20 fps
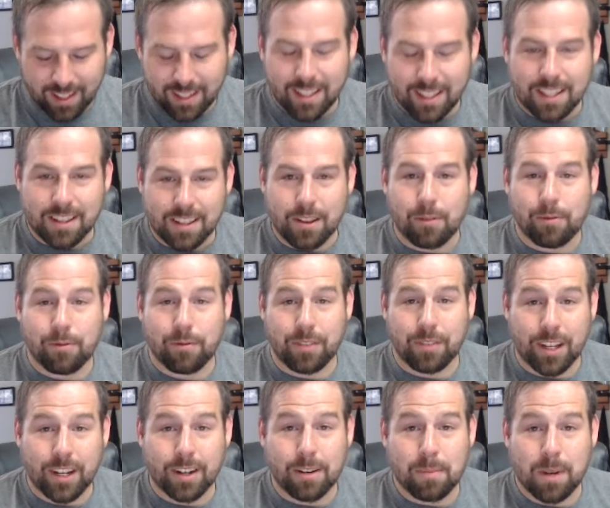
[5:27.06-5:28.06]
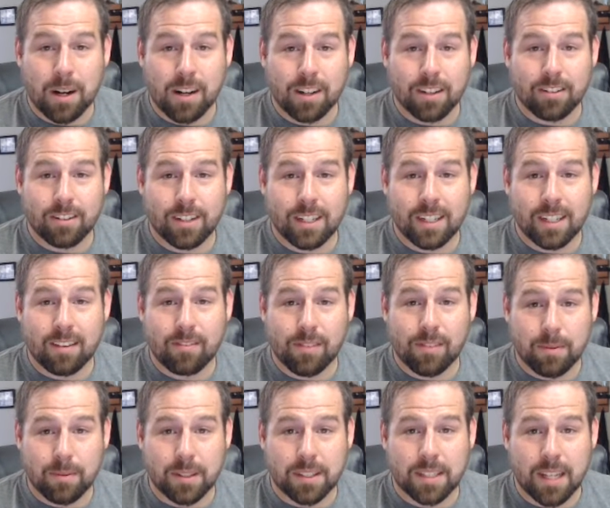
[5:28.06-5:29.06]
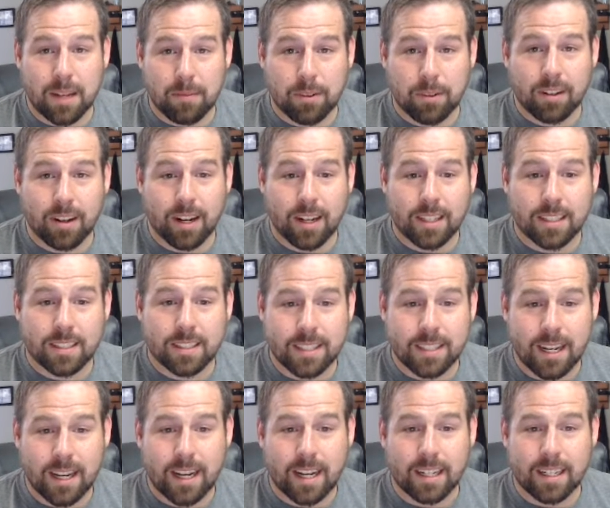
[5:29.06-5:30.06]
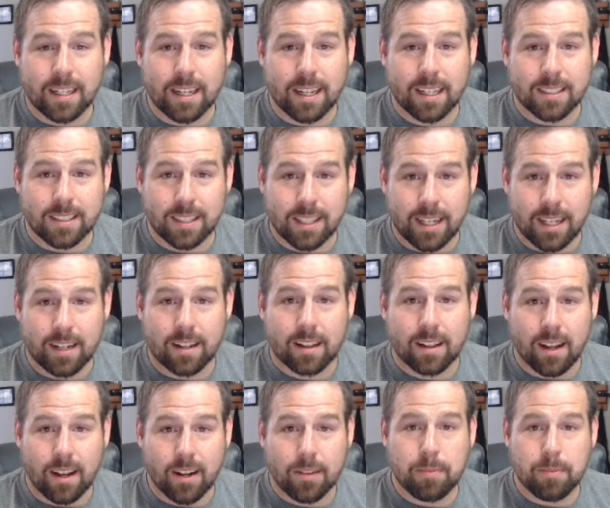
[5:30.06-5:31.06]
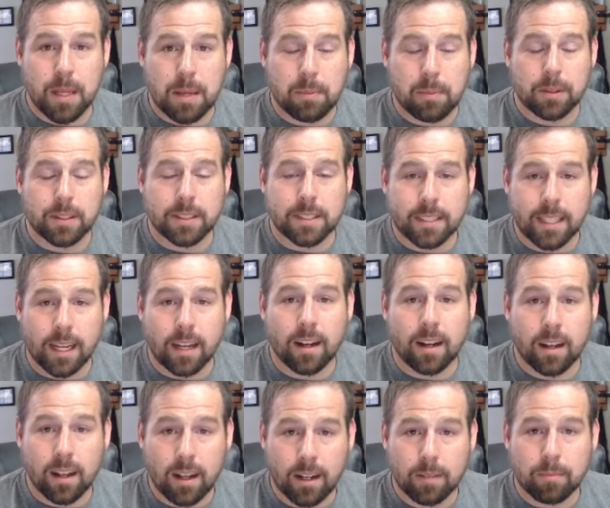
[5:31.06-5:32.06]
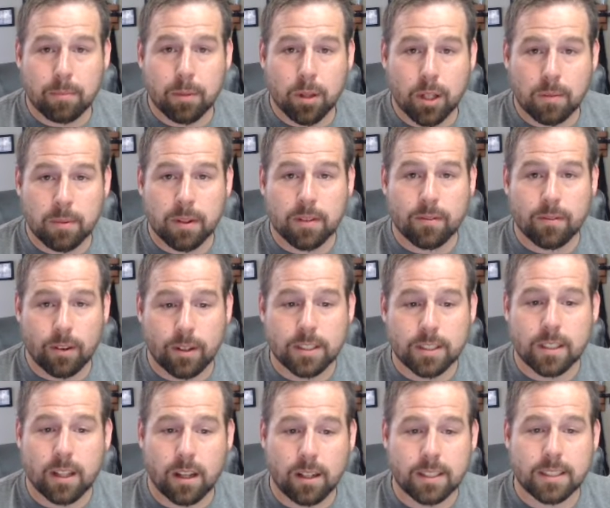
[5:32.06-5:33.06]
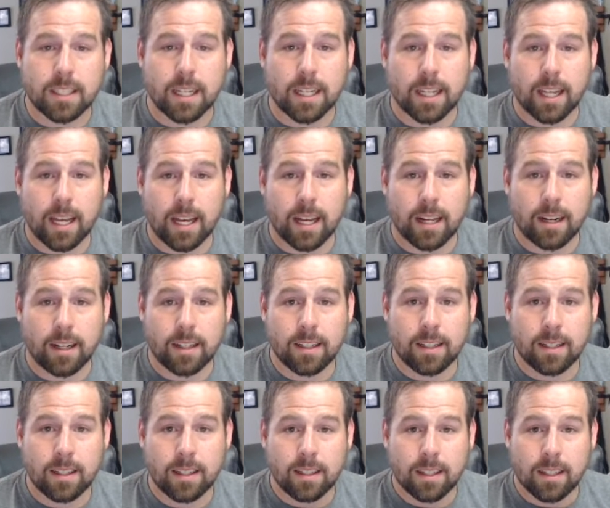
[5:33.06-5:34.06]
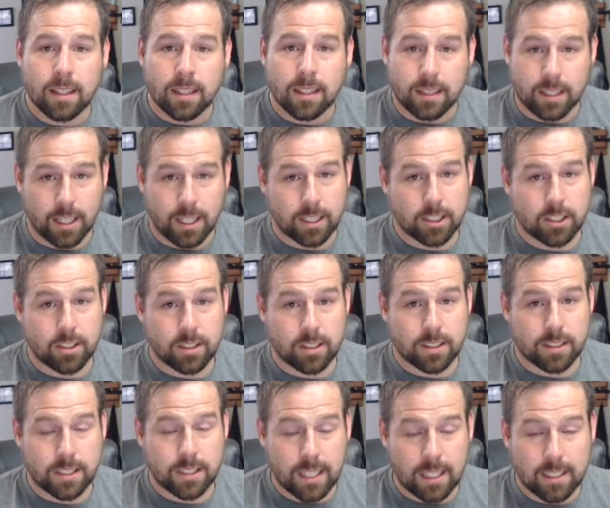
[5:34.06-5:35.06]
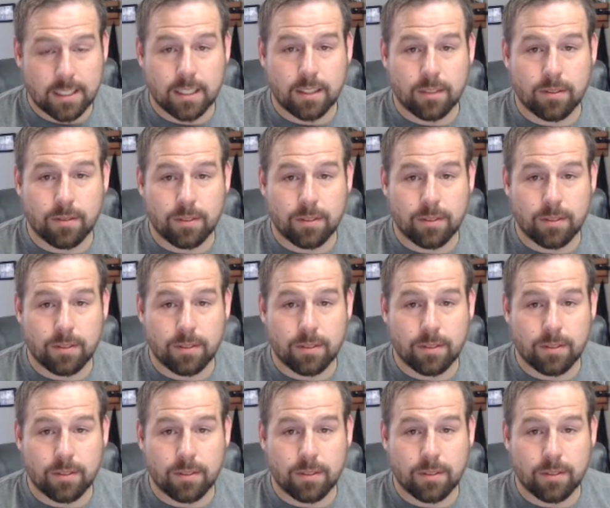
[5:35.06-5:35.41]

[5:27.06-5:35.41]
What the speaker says: the fear mongering from the Democratic side has led a lot of people to stay on unemployment for as long as they can. The extra incentive